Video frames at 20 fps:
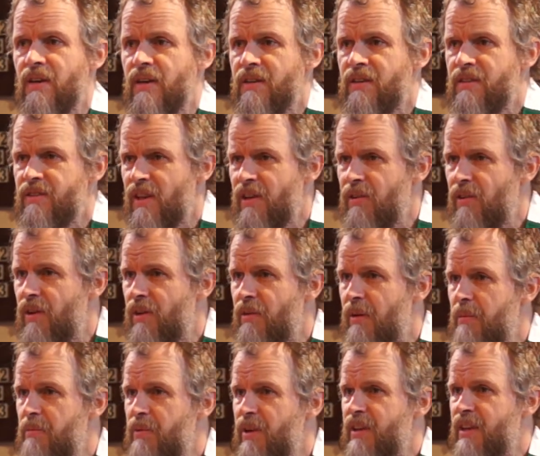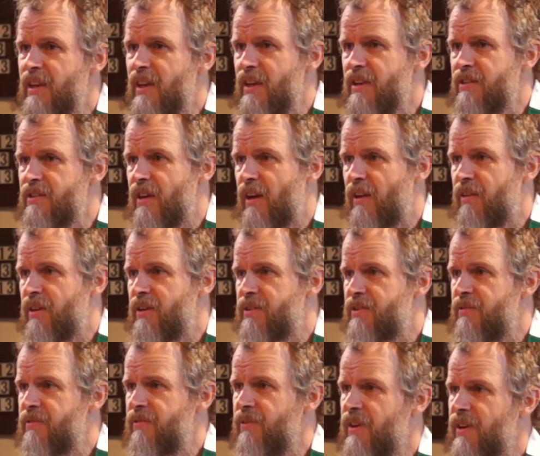Does anyone remember years ago there's
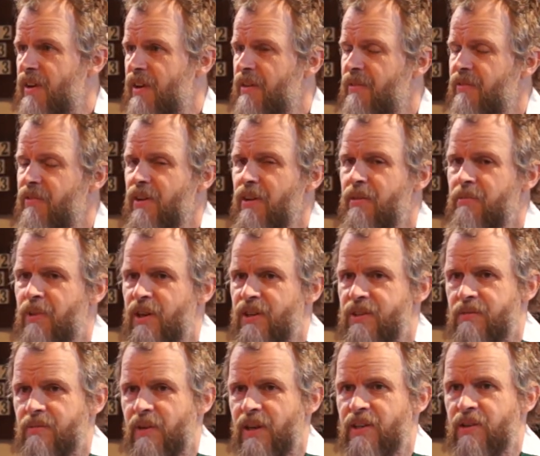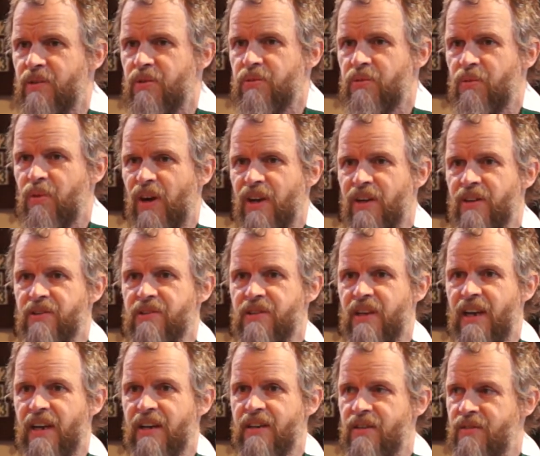a film once made called Wales
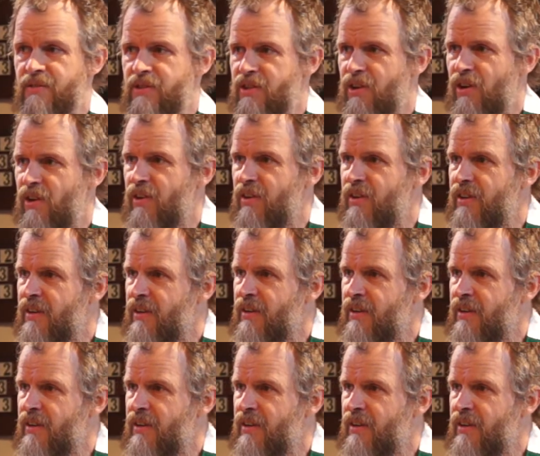Land of Song?